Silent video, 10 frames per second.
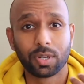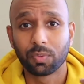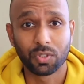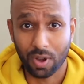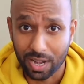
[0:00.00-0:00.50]
It
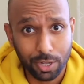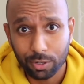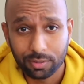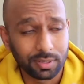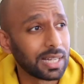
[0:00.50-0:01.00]
was
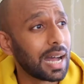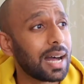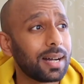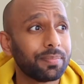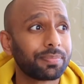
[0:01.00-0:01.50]
radio,
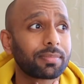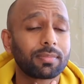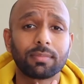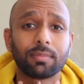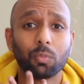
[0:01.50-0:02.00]

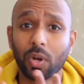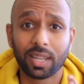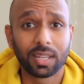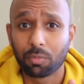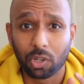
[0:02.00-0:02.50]

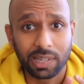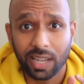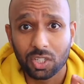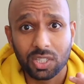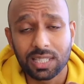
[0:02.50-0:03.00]
working in a modeling
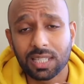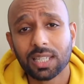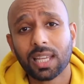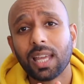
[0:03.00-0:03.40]
agency,